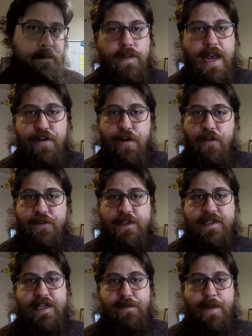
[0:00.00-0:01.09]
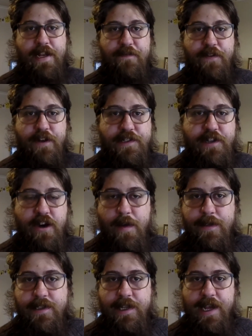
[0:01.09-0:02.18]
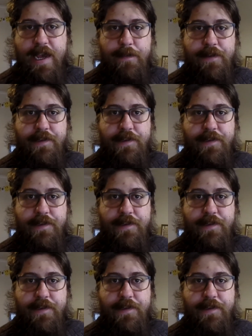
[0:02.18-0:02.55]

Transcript: Now, you'll often see many first-timers to game